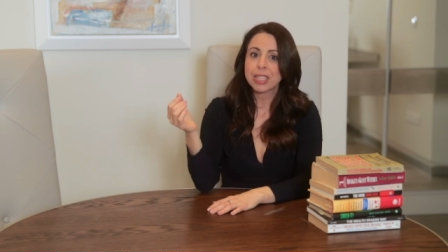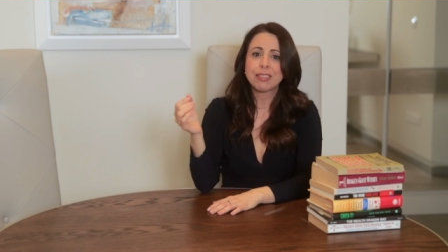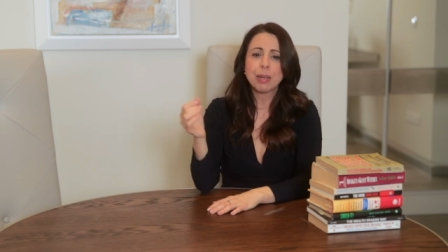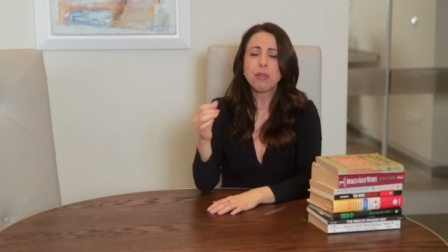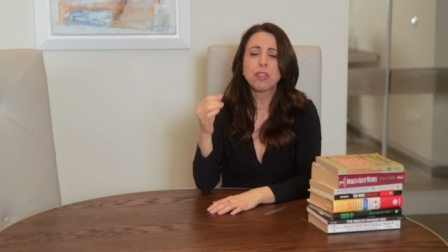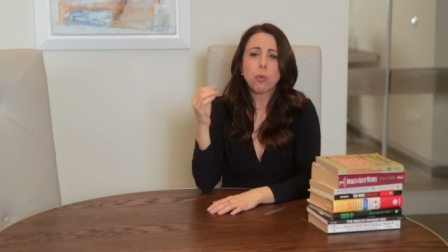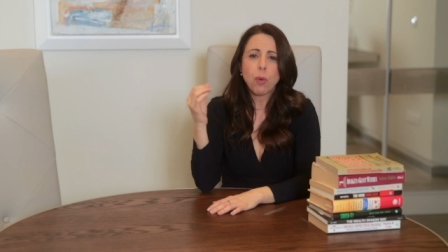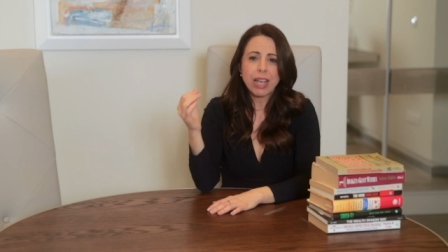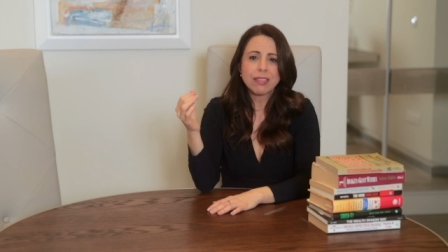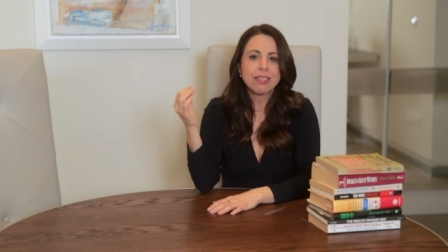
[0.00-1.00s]
some of the
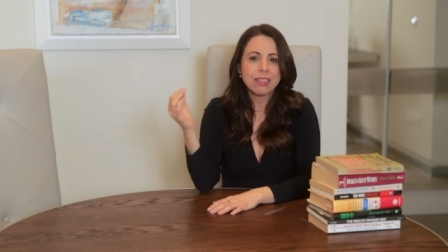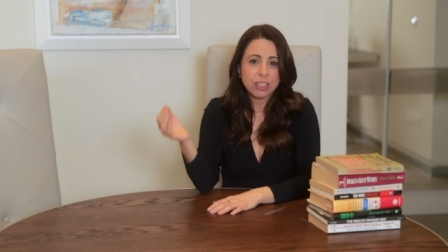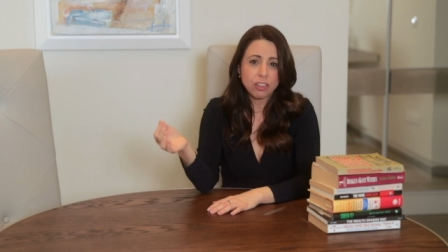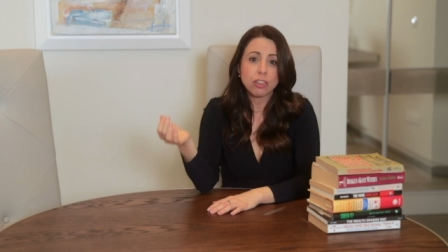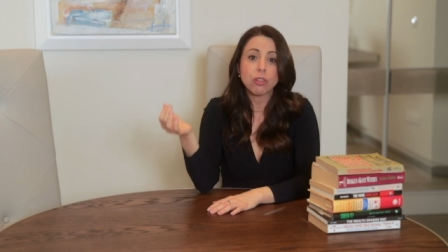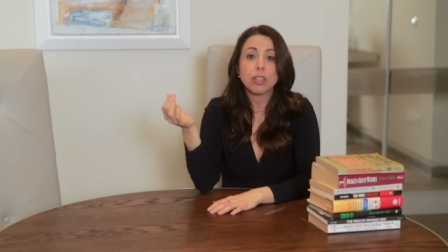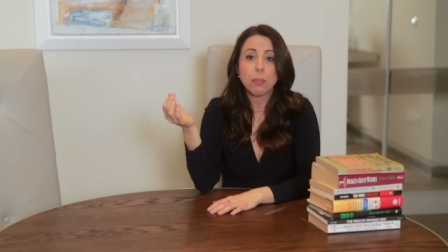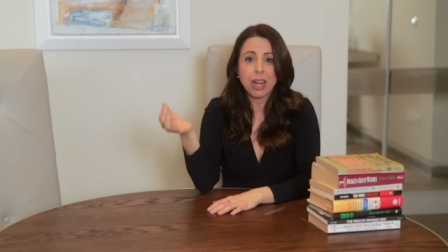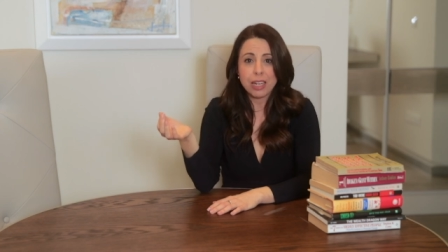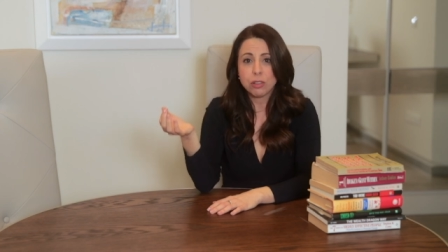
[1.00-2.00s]
wisest teachers on
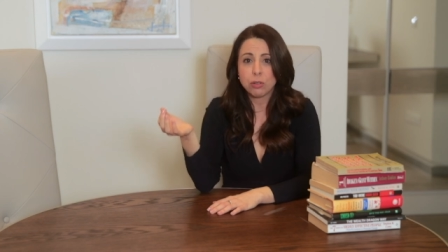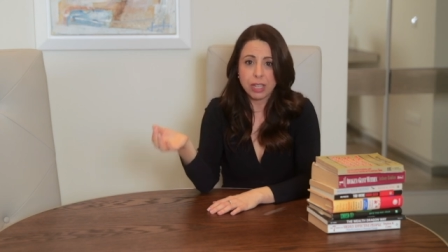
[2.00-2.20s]
the planet